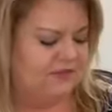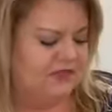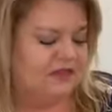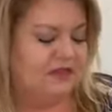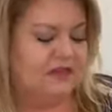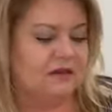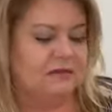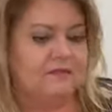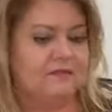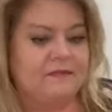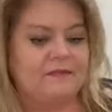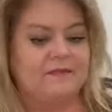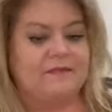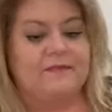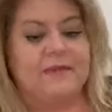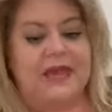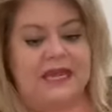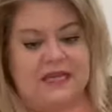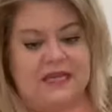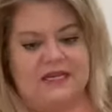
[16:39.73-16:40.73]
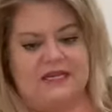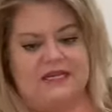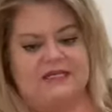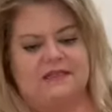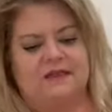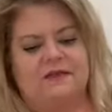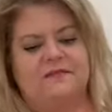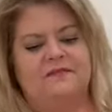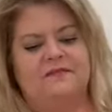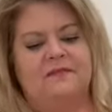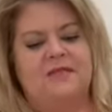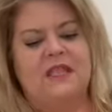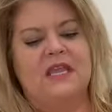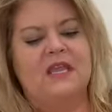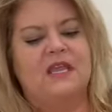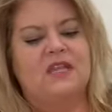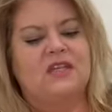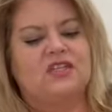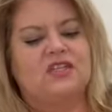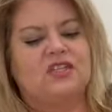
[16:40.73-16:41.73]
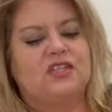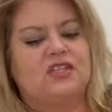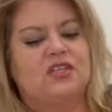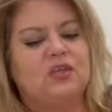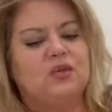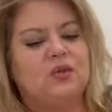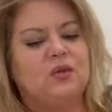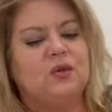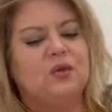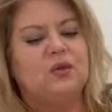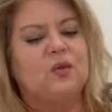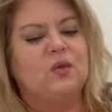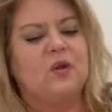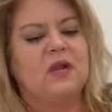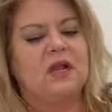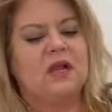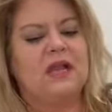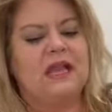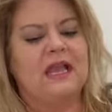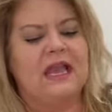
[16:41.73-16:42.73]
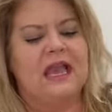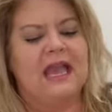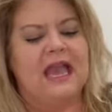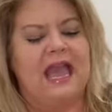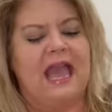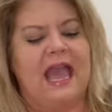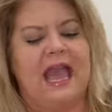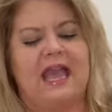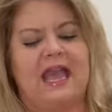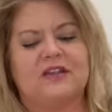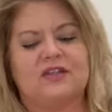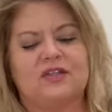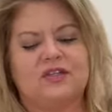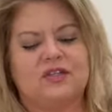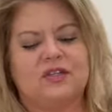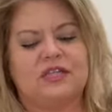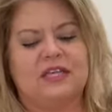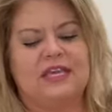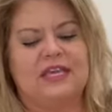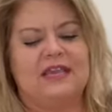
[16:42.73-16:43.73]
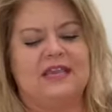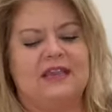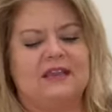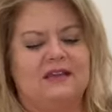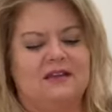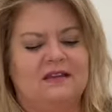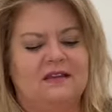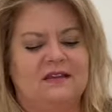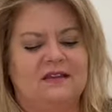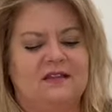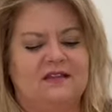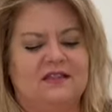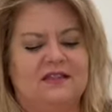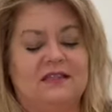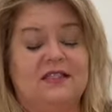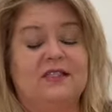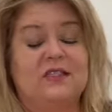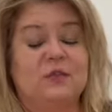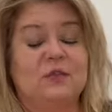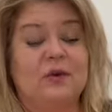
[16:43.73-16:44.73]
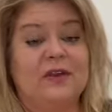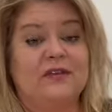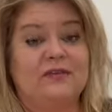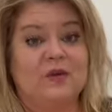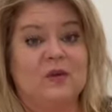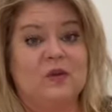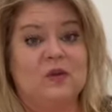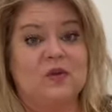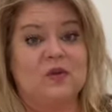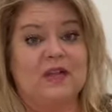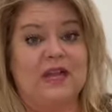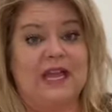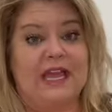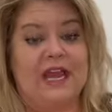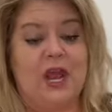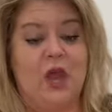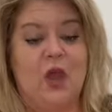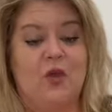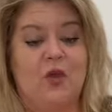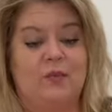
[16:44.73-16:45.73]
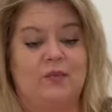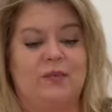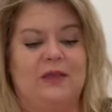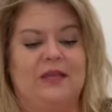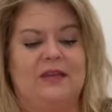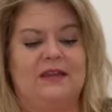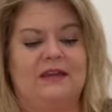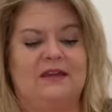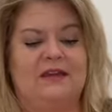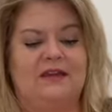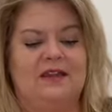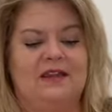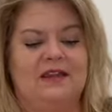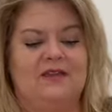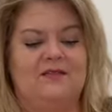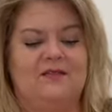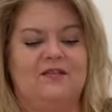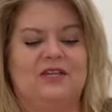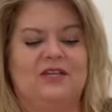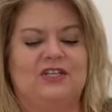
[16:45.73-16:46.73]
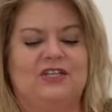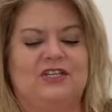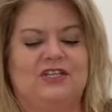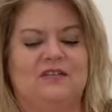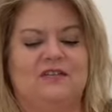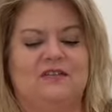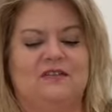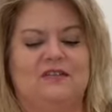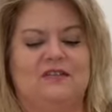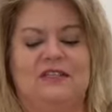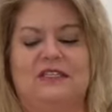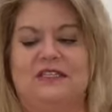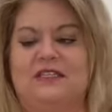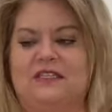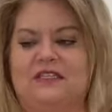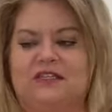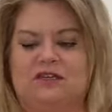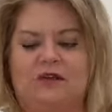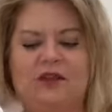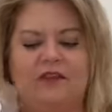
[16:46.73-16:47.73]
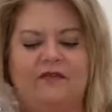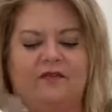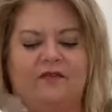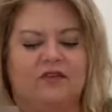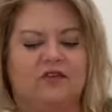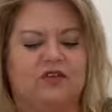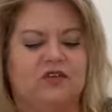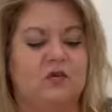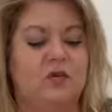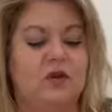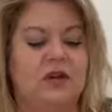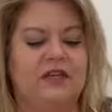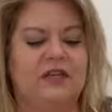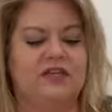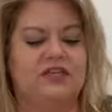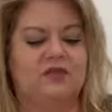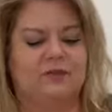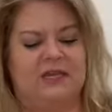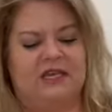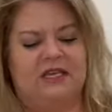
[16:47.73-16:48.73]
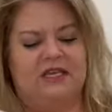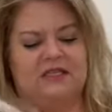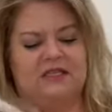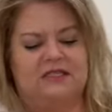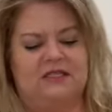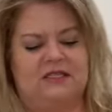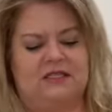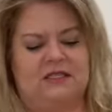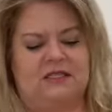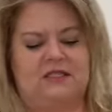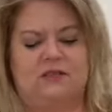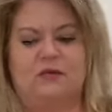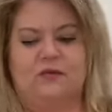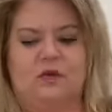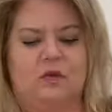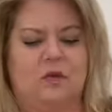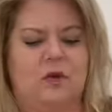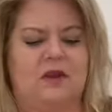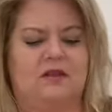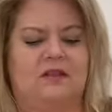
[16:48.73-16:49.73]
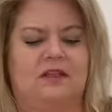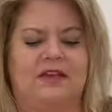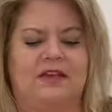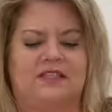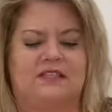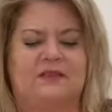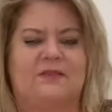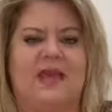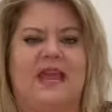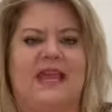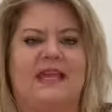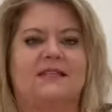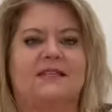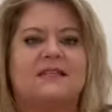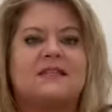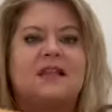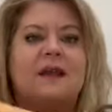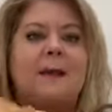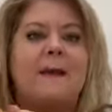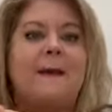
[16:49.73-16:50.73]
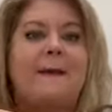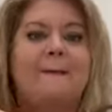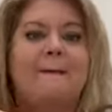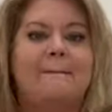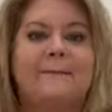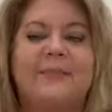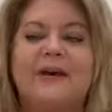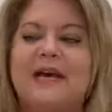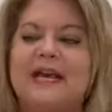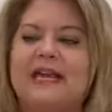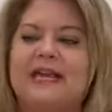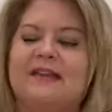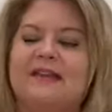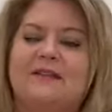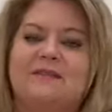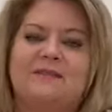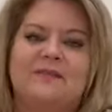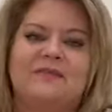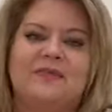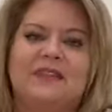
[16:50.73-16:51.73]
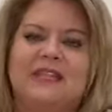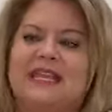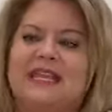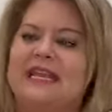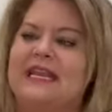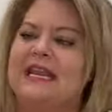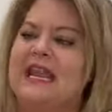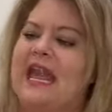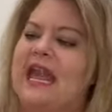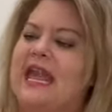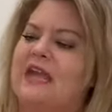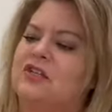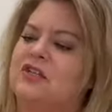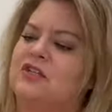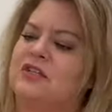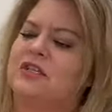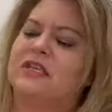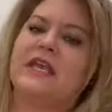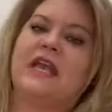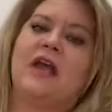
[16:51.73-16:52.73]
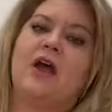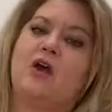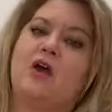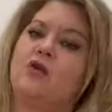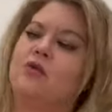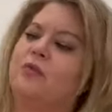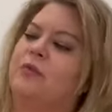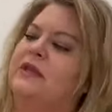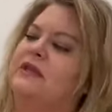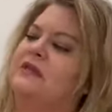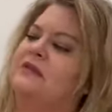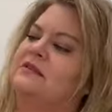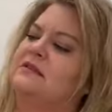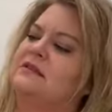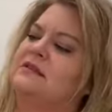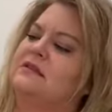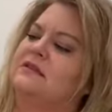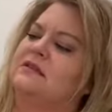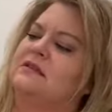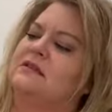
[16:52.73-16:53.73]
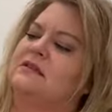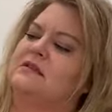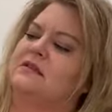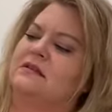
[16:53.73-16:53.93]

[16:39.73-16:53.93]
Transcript: the mechanism to actually swivel and open, which this is great for storage because it doesn't require a lot of space, but it actually opens.